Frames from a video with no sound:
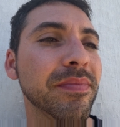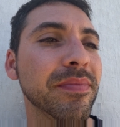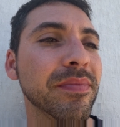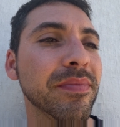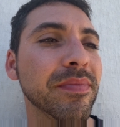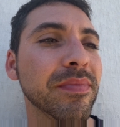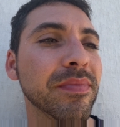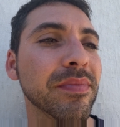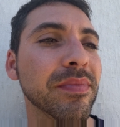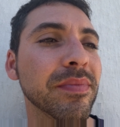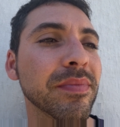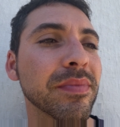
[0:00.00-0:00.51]

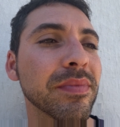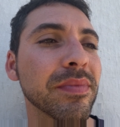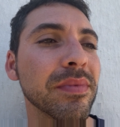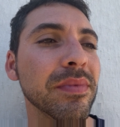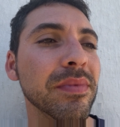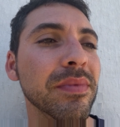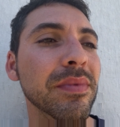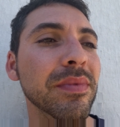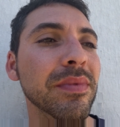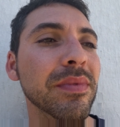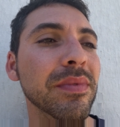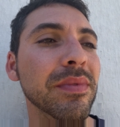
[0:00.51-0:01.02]

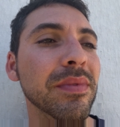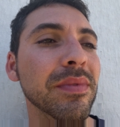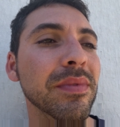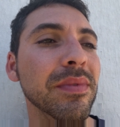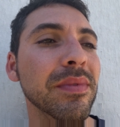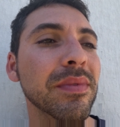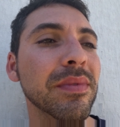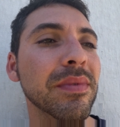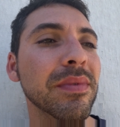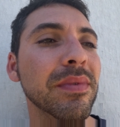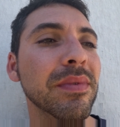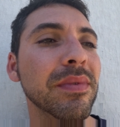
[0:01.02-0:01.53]

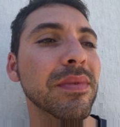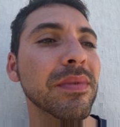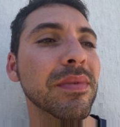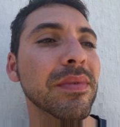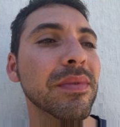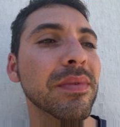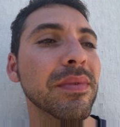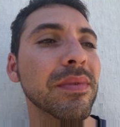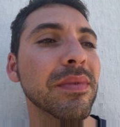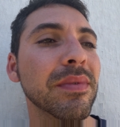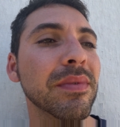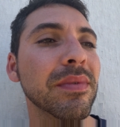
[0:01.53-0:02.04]

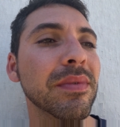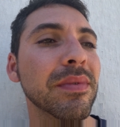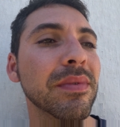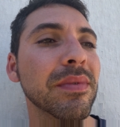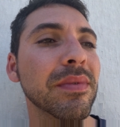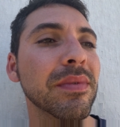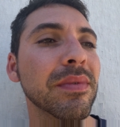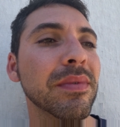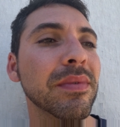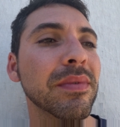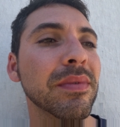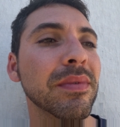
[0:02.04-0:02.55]

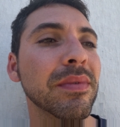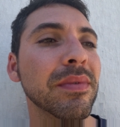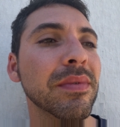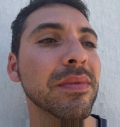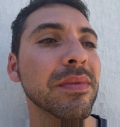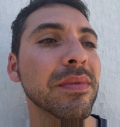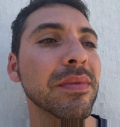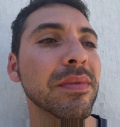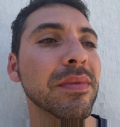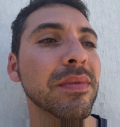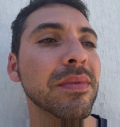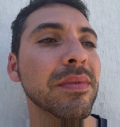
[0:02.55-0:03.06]

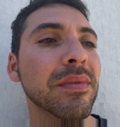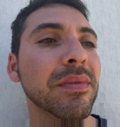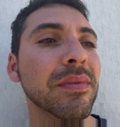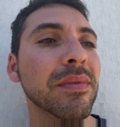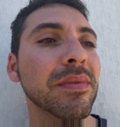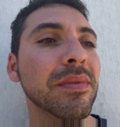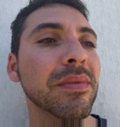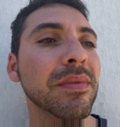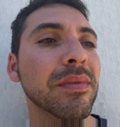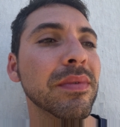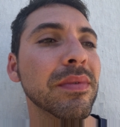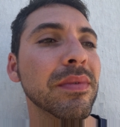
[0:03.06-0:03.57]

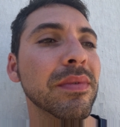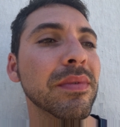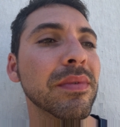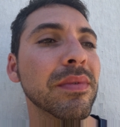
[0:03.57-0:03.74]
[no speech]